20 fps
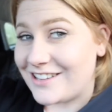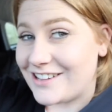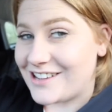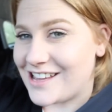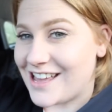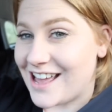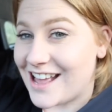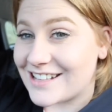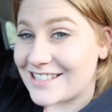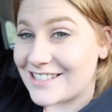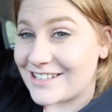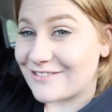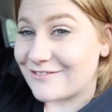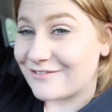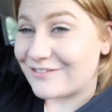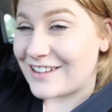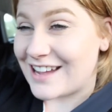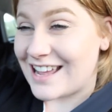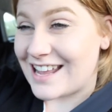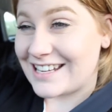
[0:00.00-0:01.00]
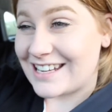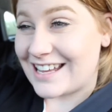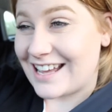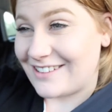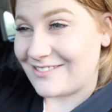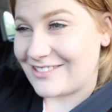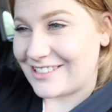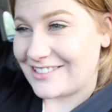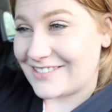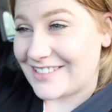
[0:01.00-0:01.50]
So you guys don't find
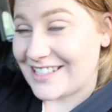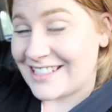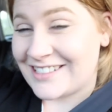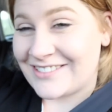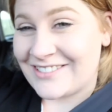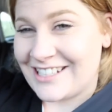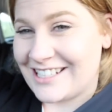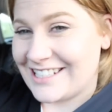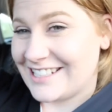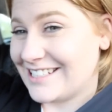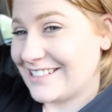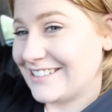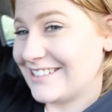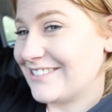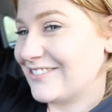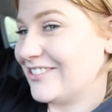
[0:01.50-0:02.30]
out what we're doing until